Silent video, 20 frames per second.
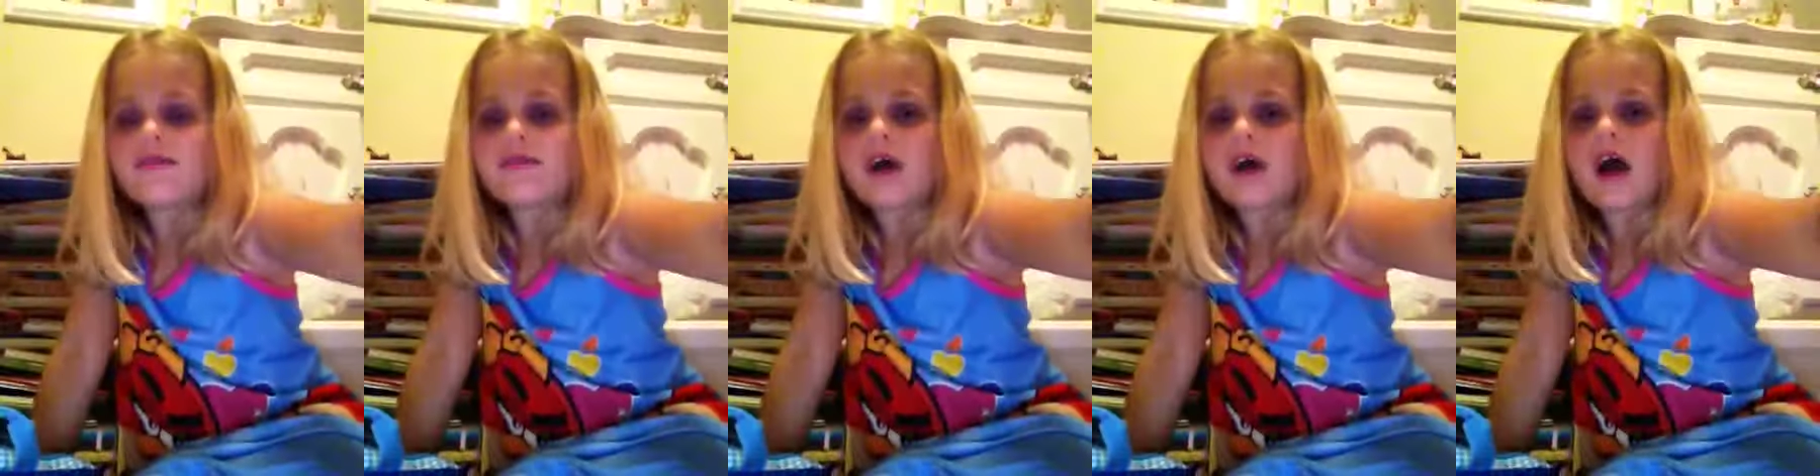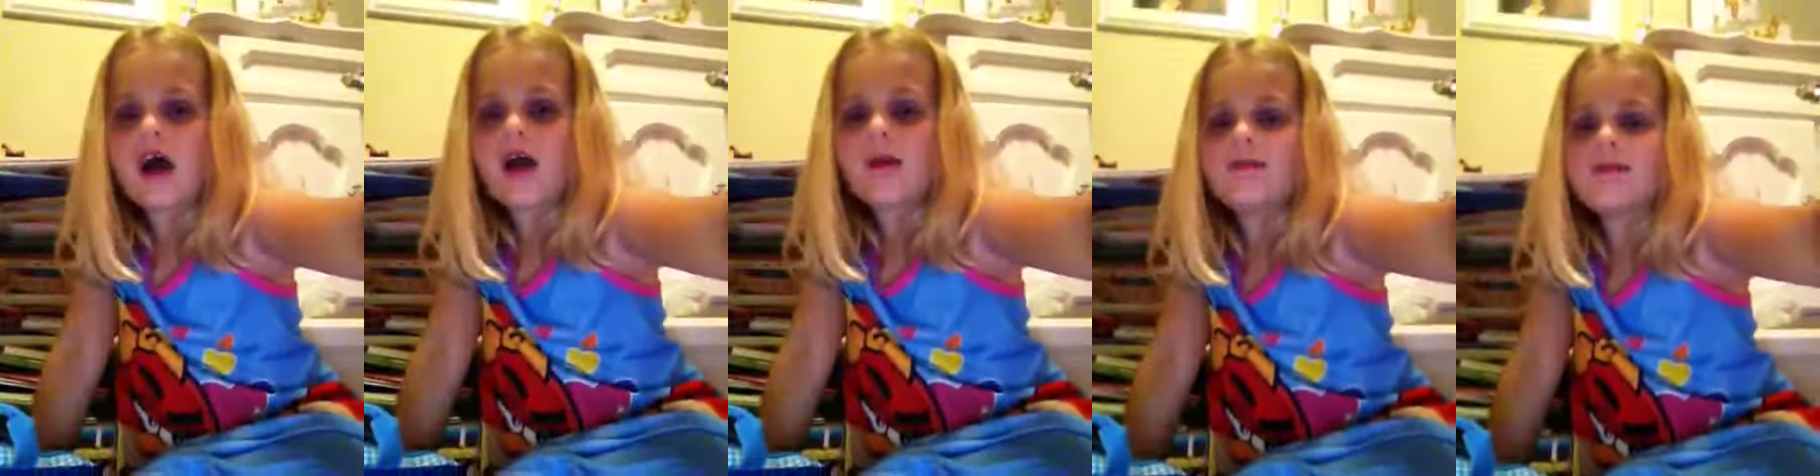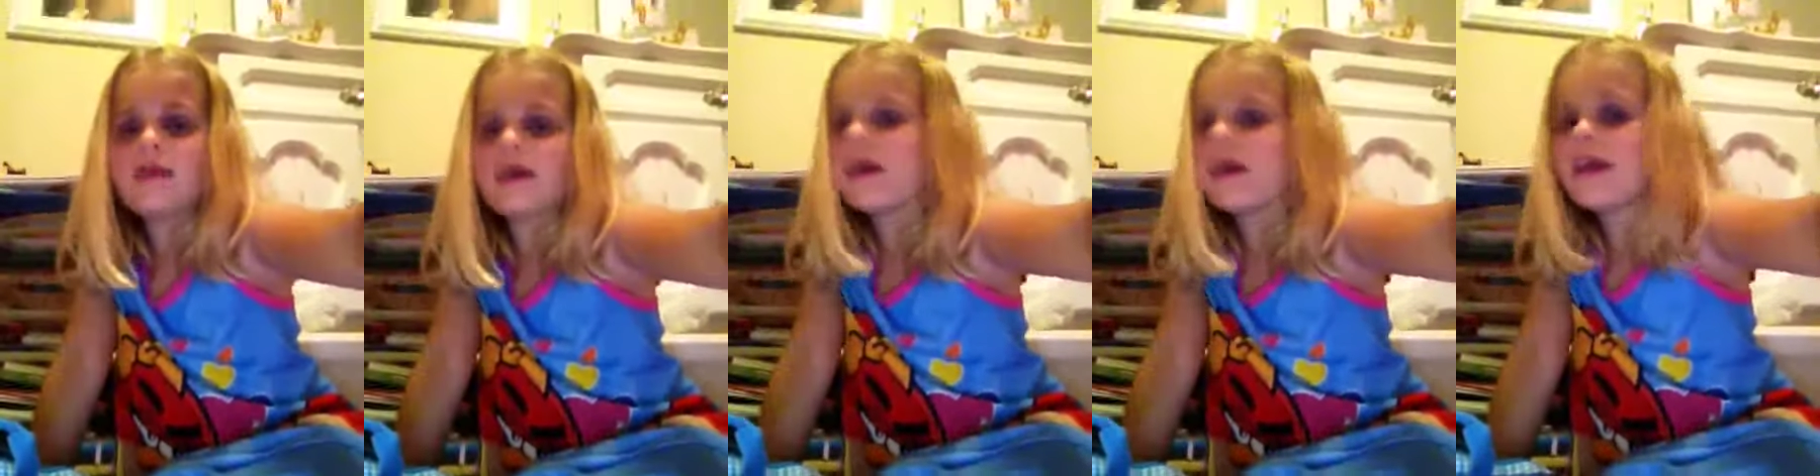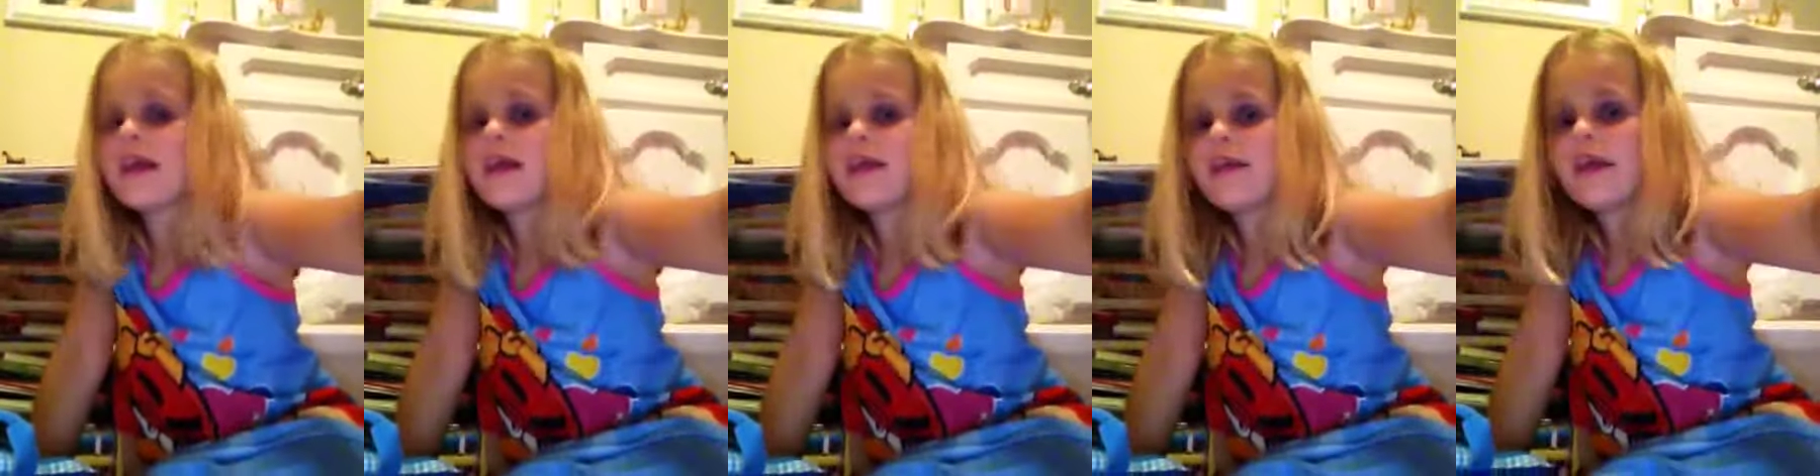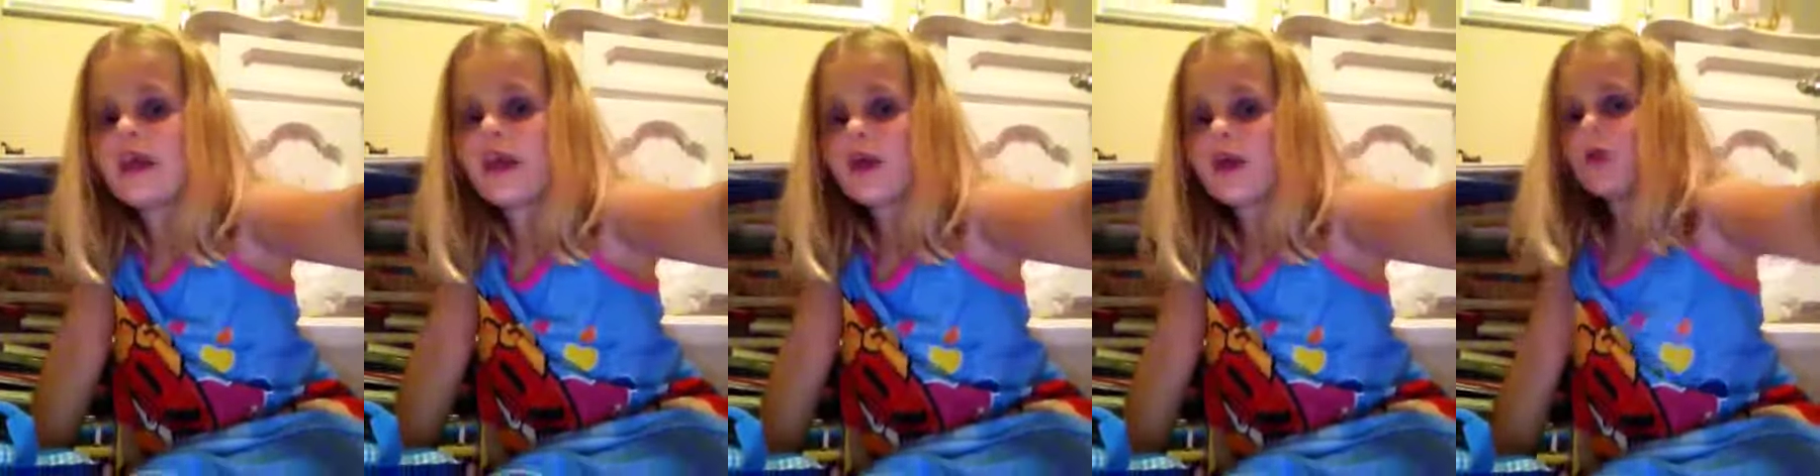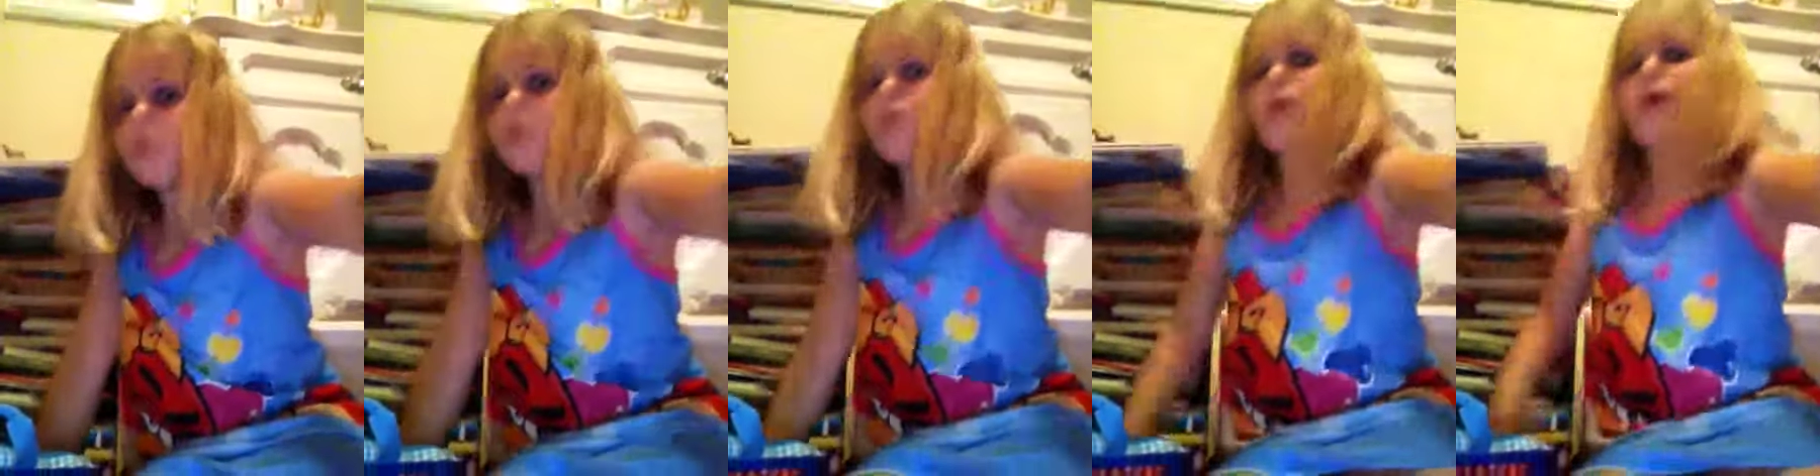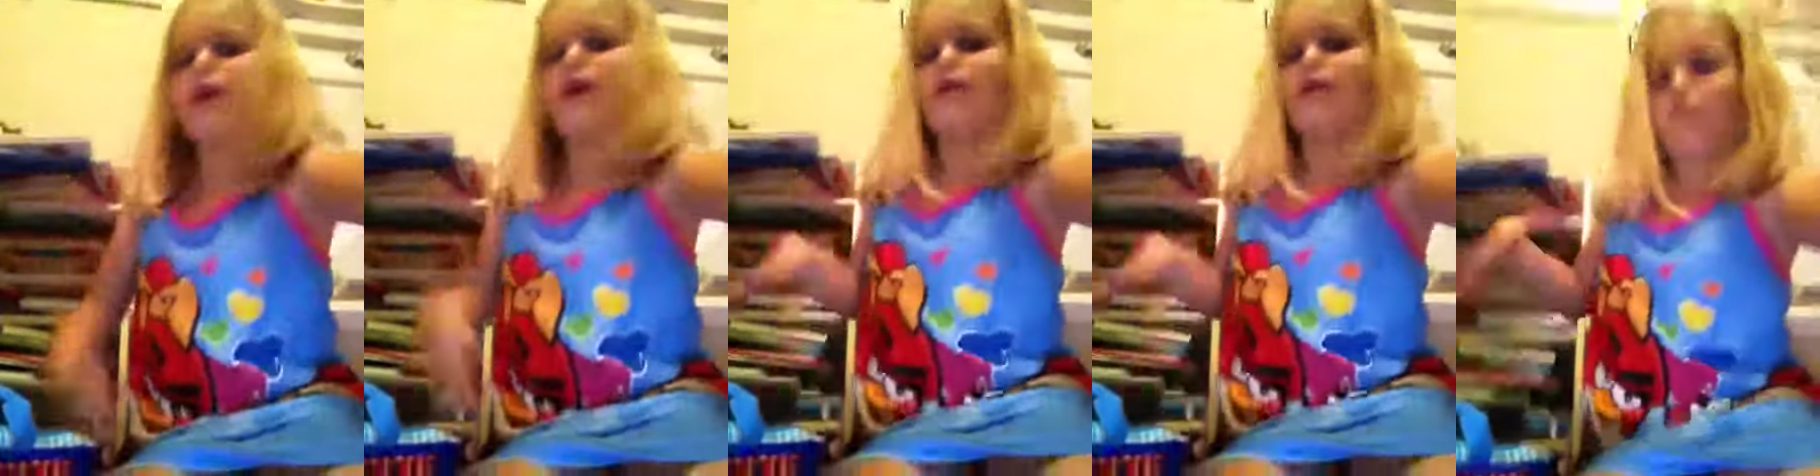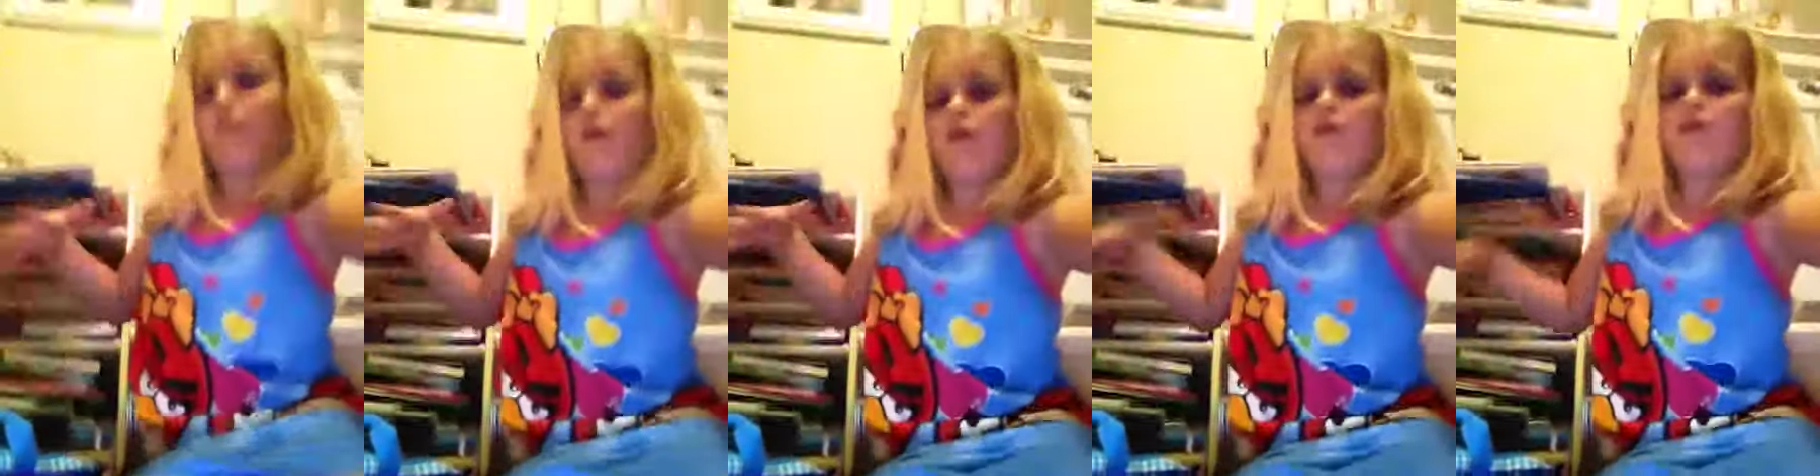time digging in there looking
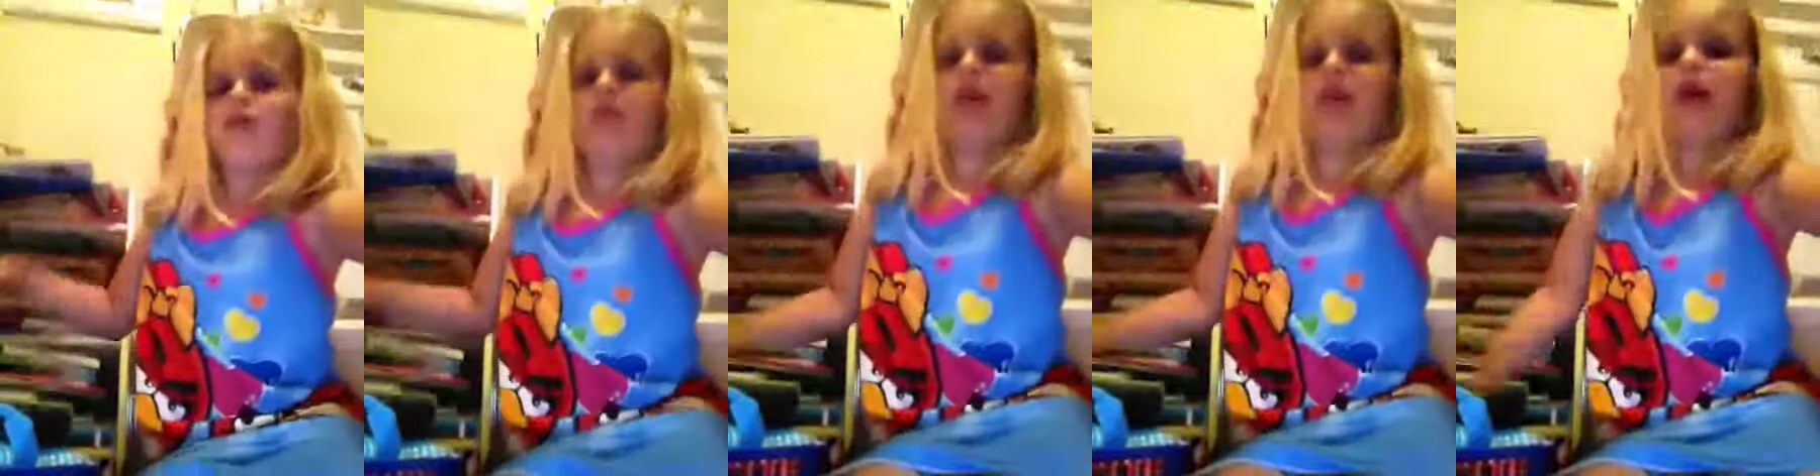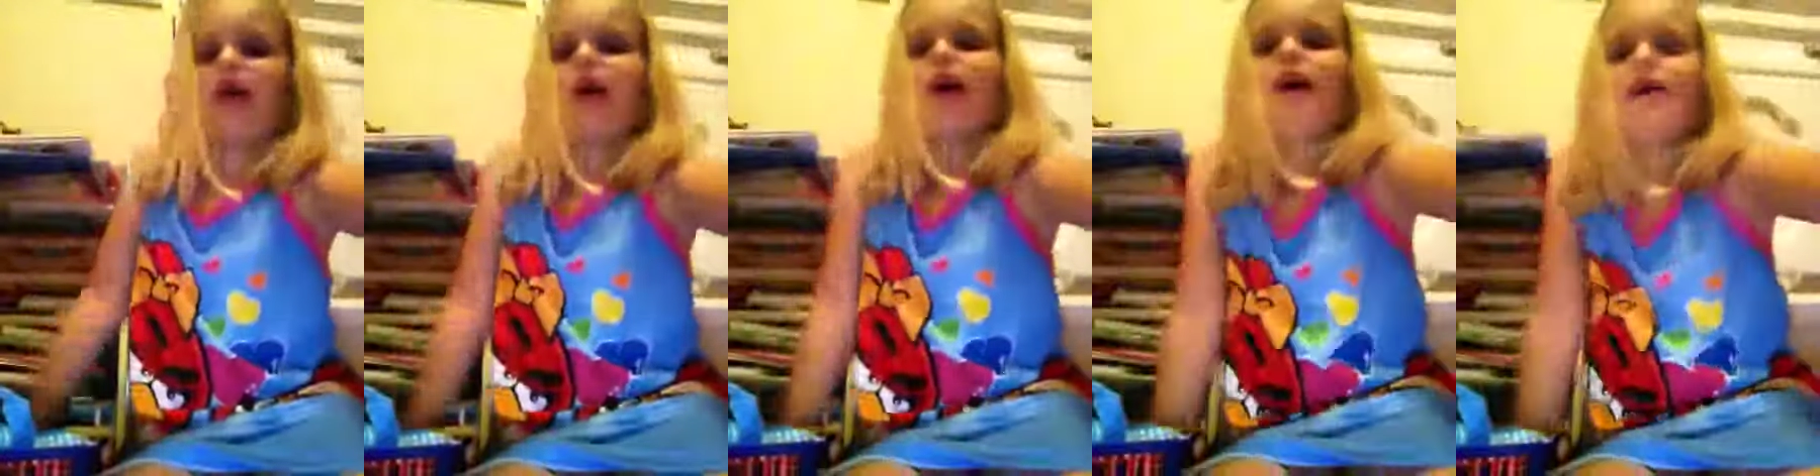for everything.